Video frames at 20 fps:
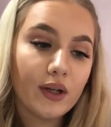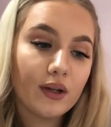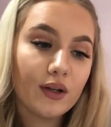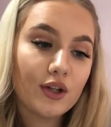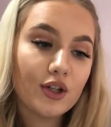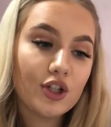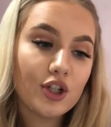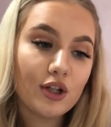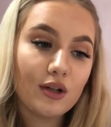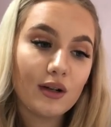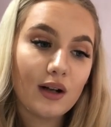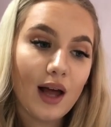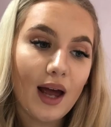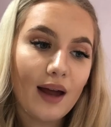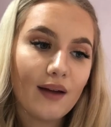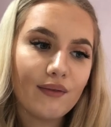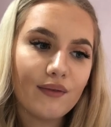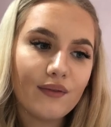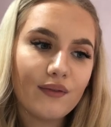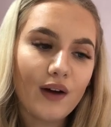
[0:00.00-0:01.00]
Student
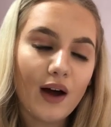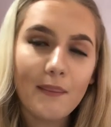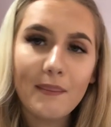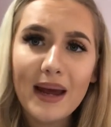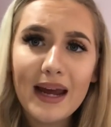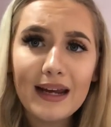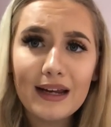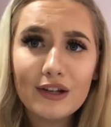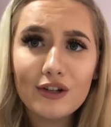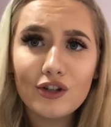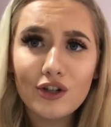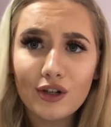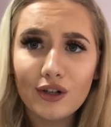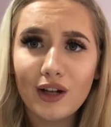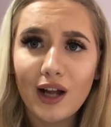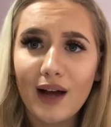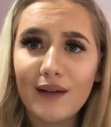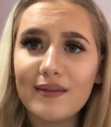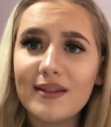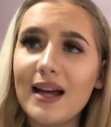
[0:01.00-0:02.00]
life, I'm making student
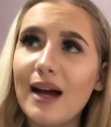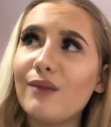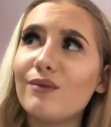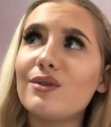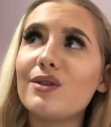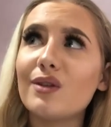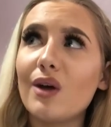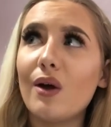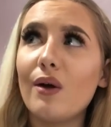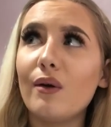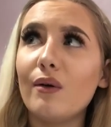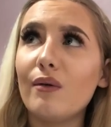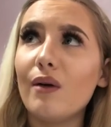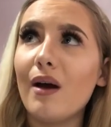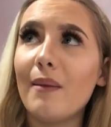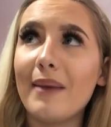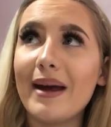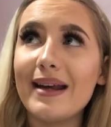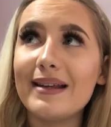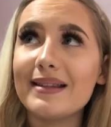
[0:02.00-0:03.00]
life sound so
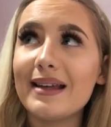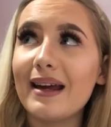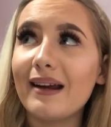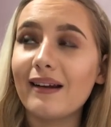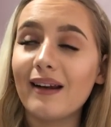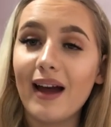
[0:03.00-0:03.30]
amazing.